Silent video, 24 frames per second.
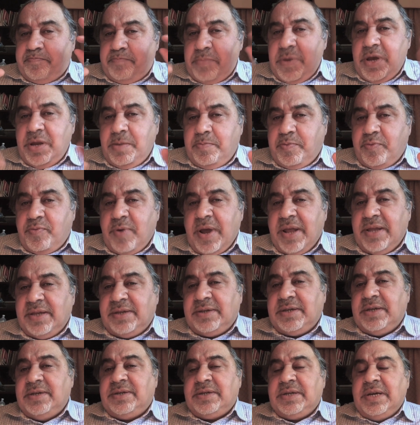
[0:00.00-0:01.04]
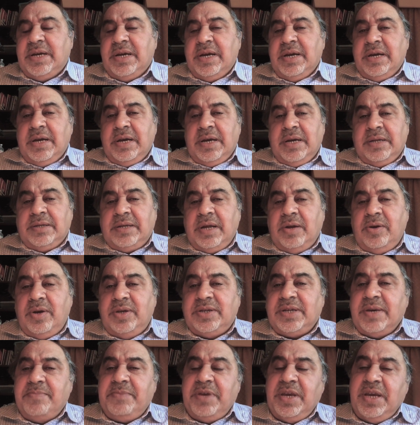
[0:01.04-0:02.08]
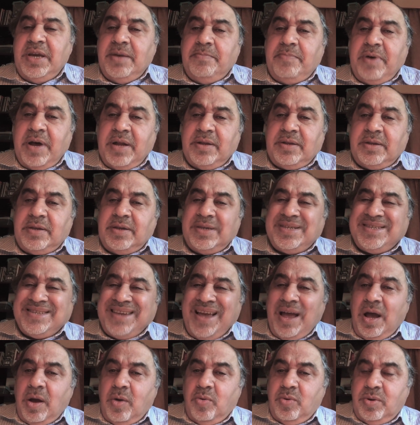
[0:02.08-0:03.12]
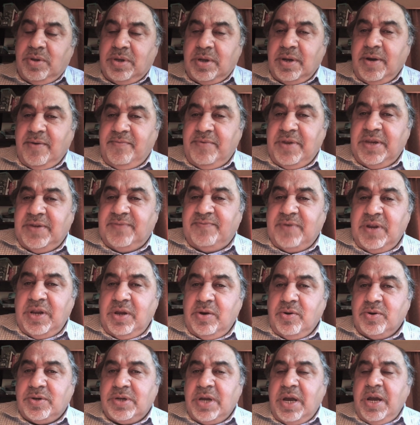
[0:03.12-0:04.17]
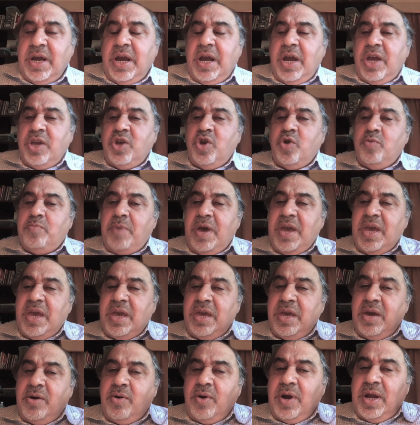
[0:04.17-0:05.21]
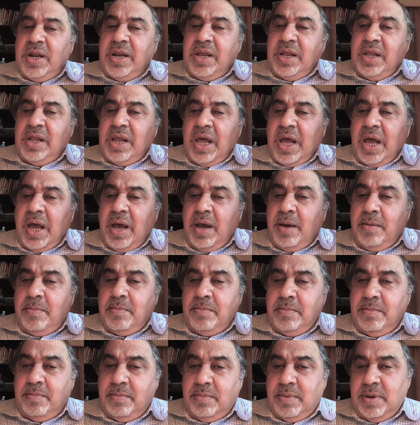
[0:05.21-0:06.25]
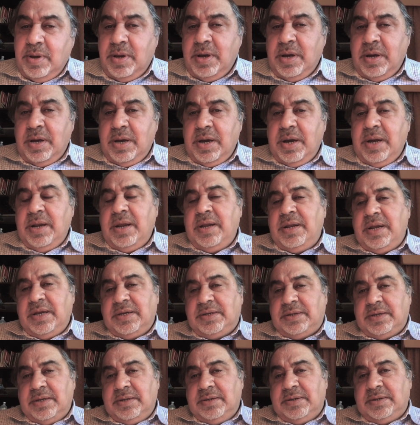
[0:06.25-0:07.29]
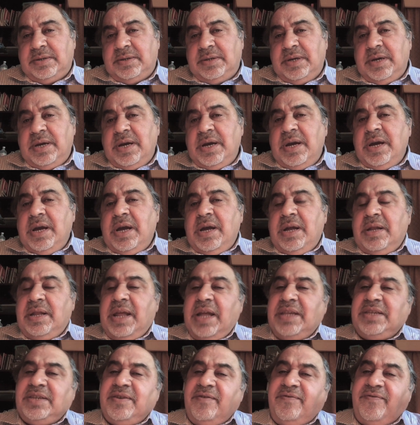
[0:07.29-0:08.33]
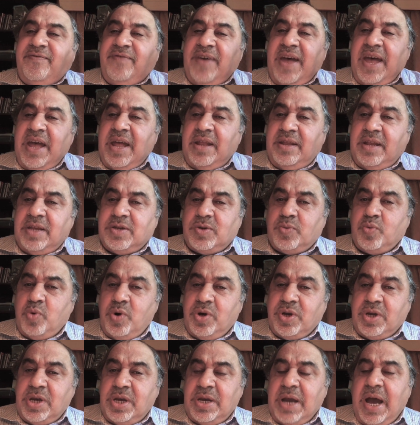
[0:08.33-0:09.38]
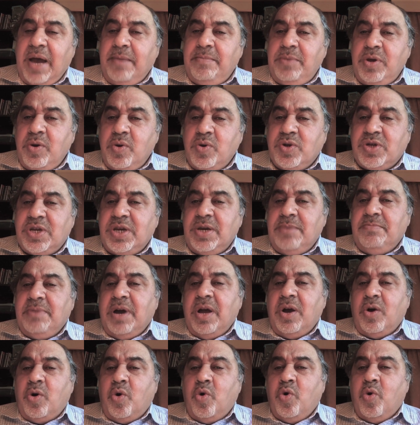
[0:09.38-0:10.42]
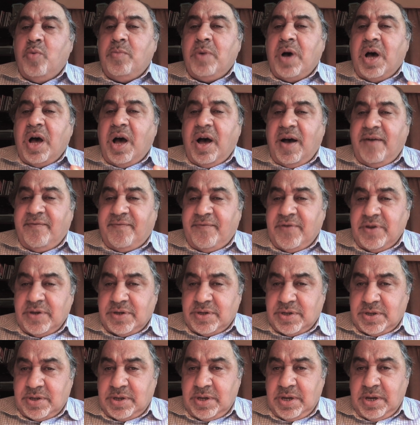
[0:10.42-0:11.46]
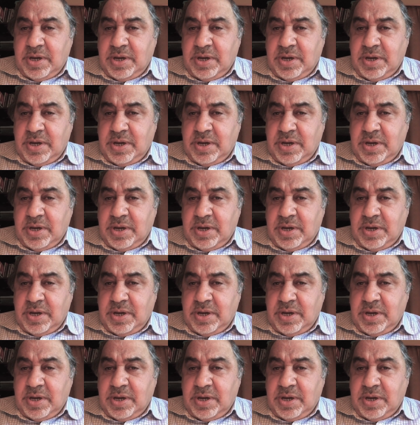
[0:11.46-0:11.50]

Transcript: in parentheses, tell you something about the sound of these videos. You may hear a little hum in the distance. That's a fan that's working. I'm using my home office